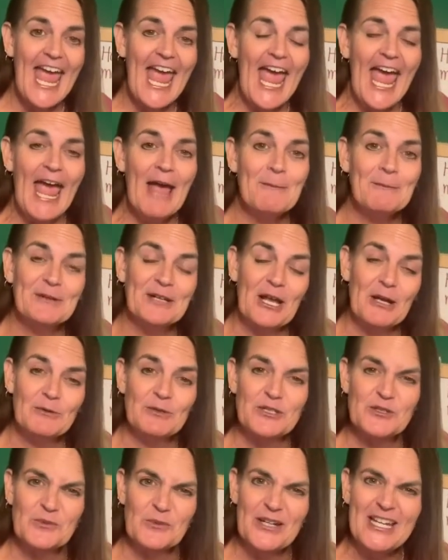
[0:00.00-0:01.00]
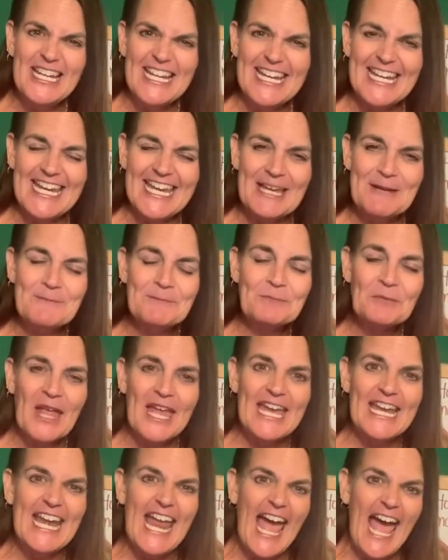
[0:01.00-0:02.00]
And when I was reading it,
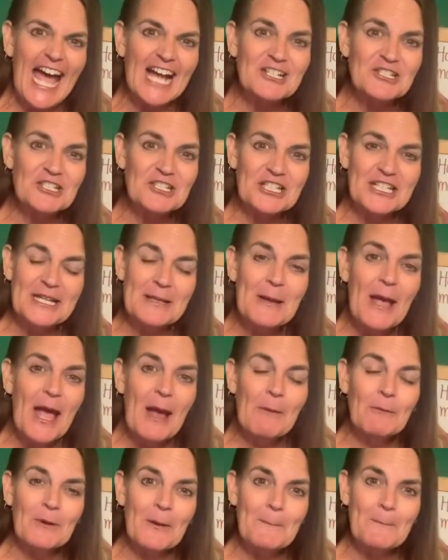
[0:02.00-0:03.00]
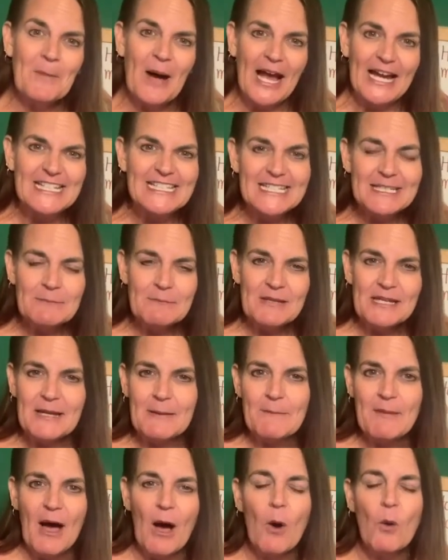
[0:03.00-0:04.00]
it actually reminded me
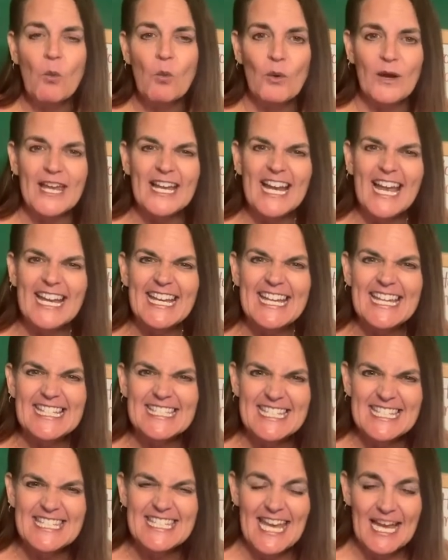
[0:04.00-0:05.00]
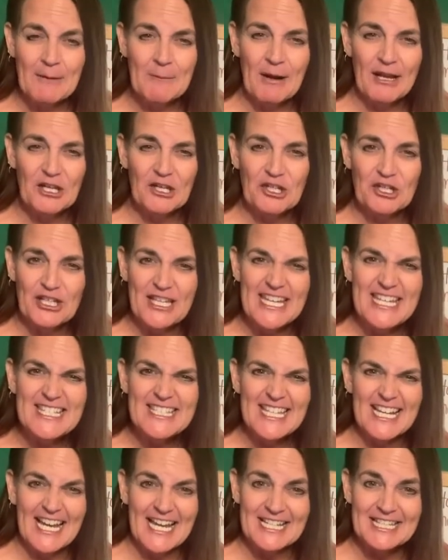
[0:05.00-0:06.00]
about when I get to take my cookies
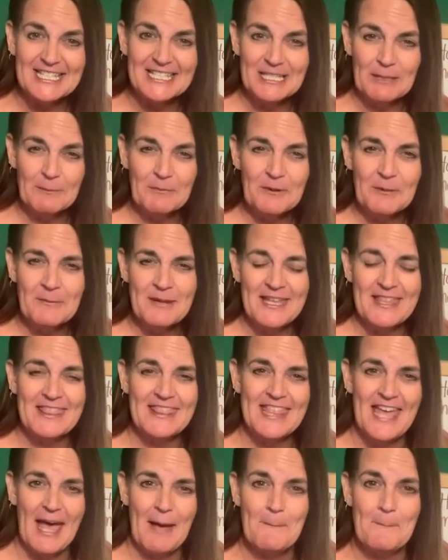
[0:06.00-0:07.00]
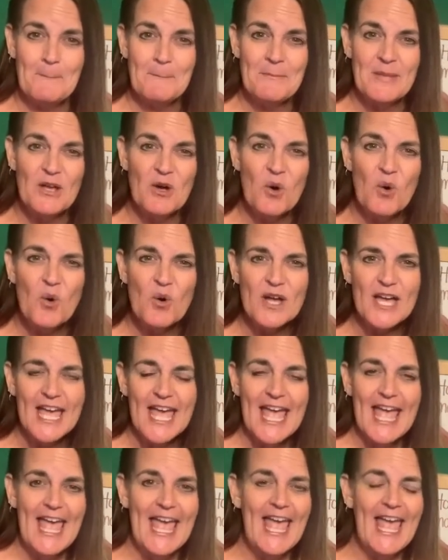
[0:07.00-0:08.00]
and I dip them in that milk,
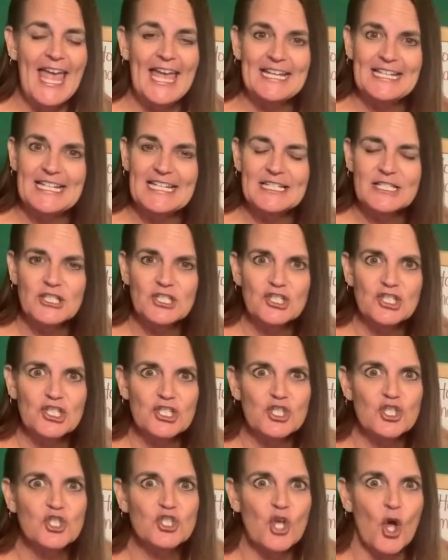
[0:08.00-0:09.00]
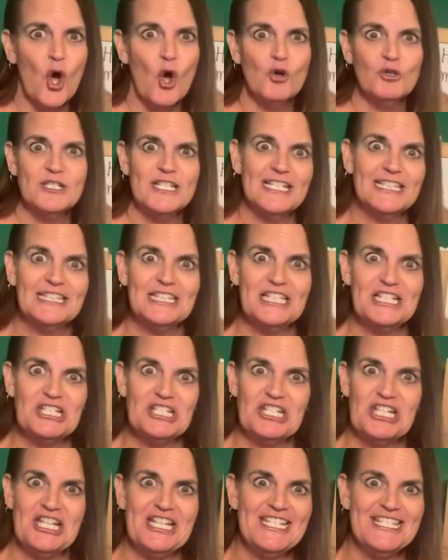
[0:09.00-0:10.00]
and it's just so
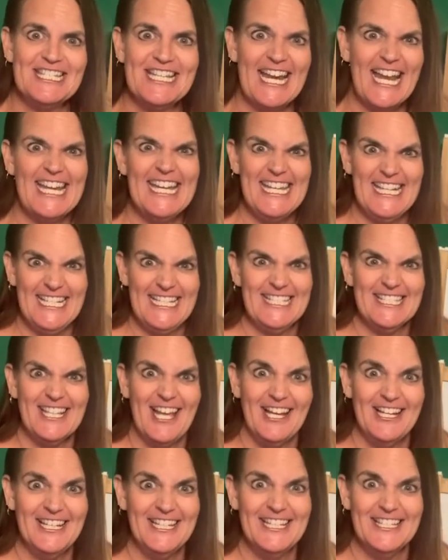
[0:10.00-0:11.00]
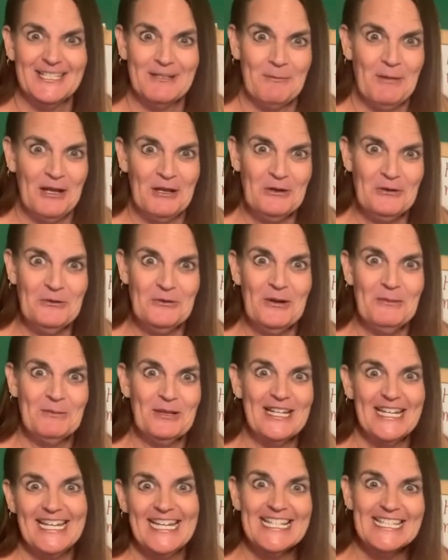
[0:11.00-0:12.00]
delicious, and I get excited because I'm like, oh, I'm
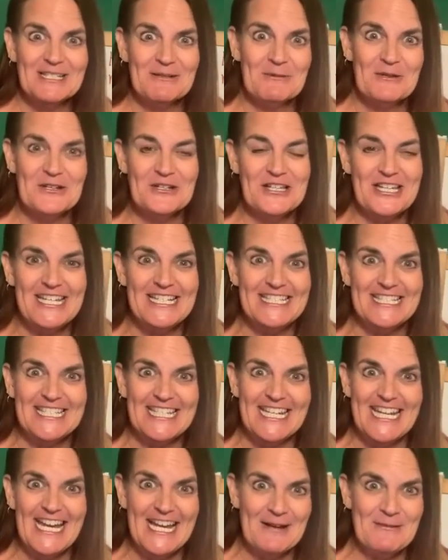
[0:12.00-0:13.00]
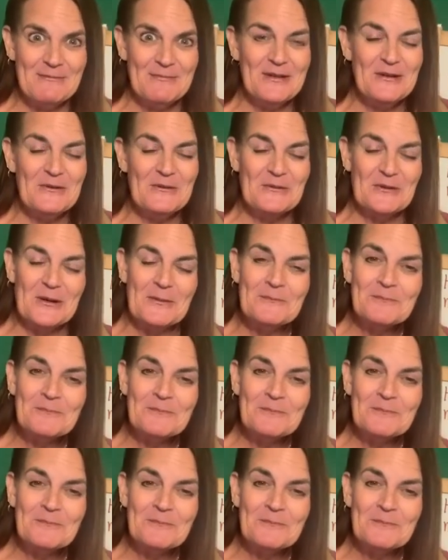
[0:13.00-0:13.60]
gonna get some cookies today in milk.